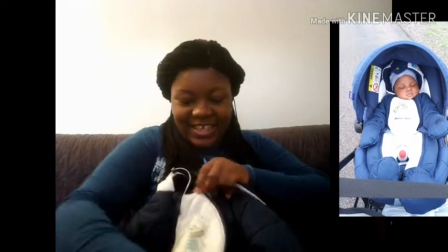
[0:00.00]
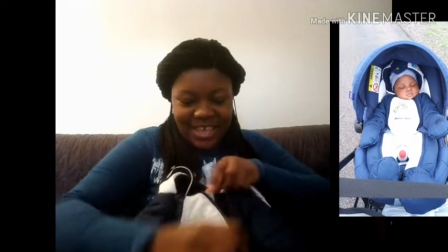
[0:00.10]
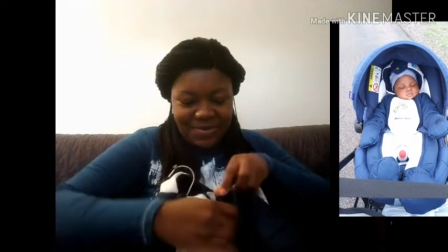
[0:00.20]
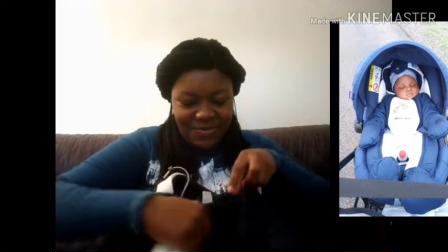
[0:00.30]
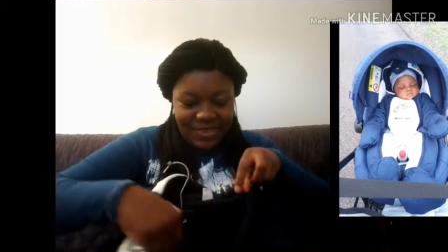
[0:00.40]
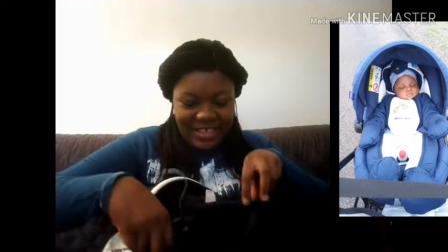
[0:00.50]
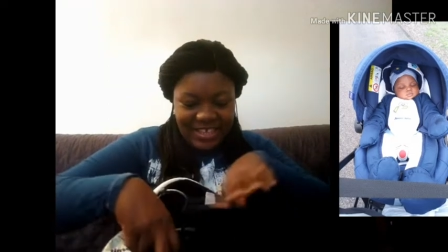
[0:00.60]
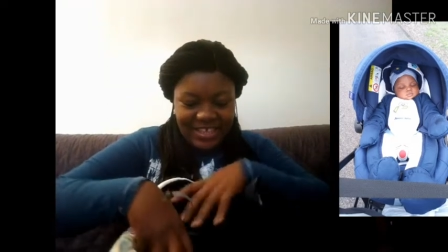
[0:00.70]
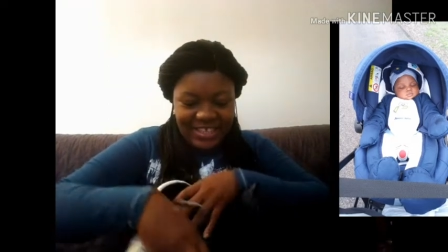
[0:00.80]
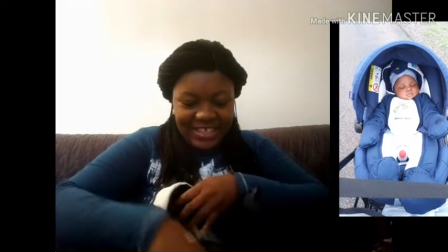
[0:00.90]
came with
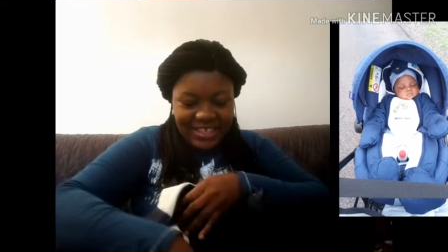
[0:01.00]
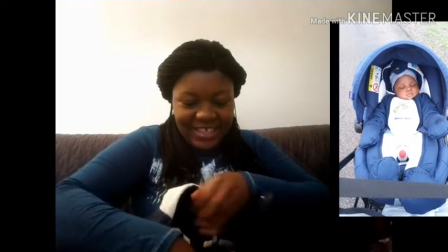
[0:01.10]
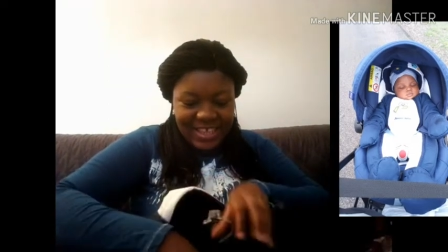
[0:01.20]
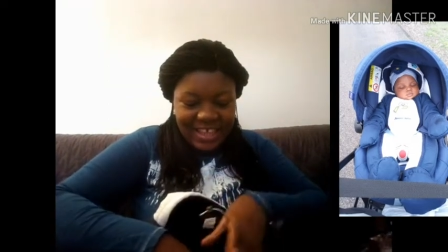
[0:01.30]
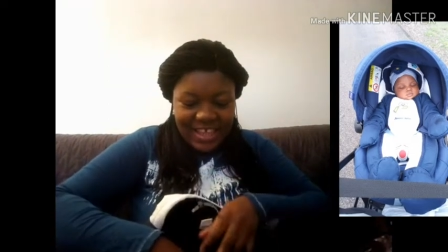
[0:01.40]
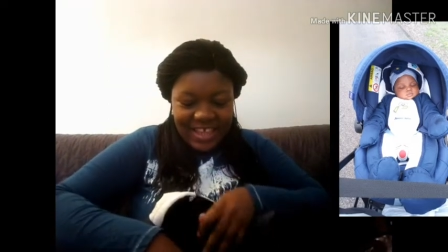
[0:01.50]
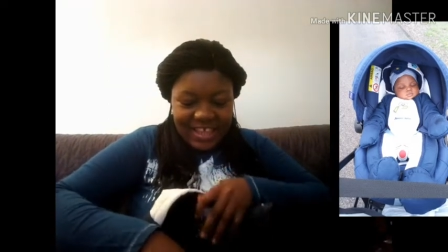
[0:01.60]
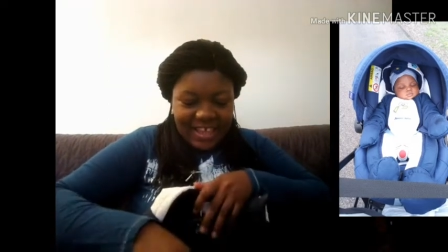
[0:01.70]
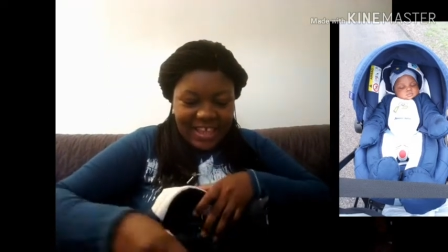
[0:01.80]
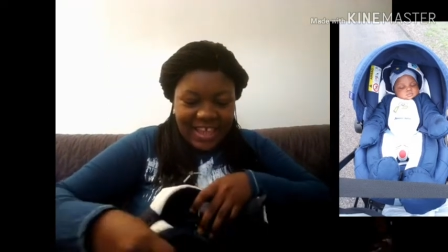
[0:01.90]
this,
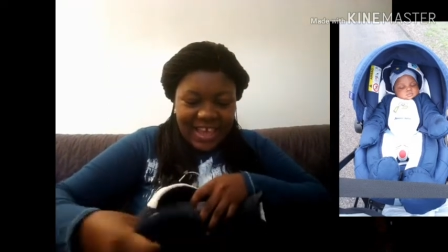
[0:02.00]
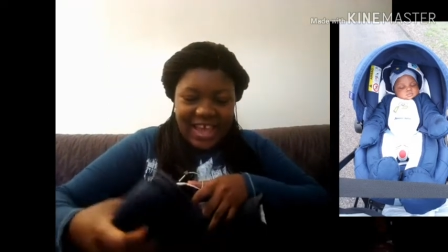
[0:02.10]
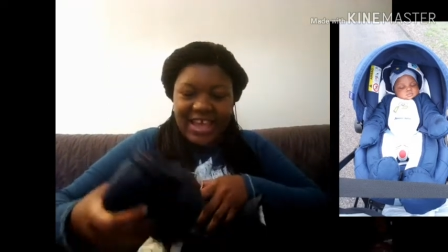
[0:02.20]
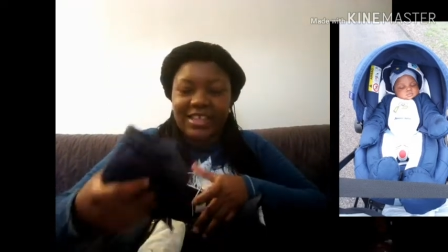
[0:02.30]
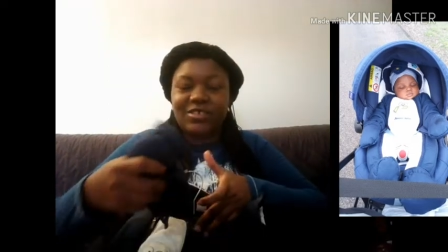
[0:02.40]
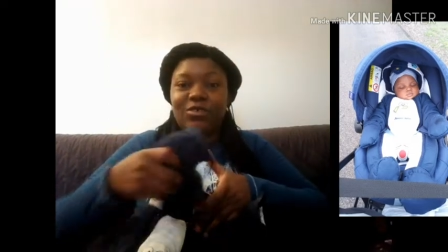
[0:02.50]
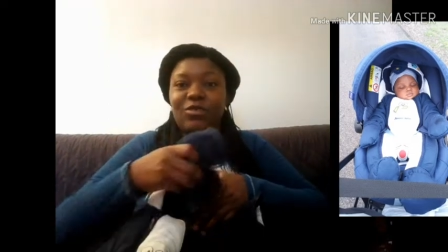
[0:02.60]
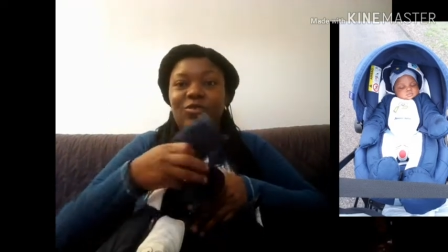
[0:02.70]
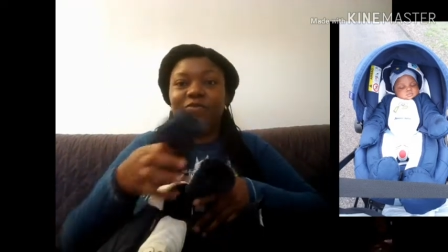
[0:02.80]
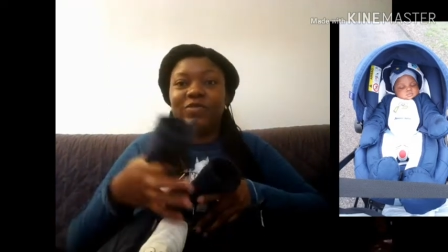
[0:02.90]
a hand
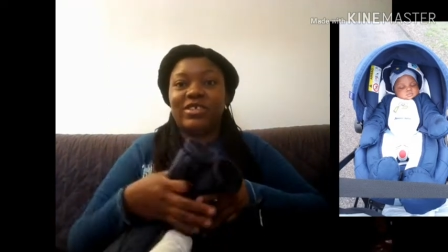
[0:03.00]
glove.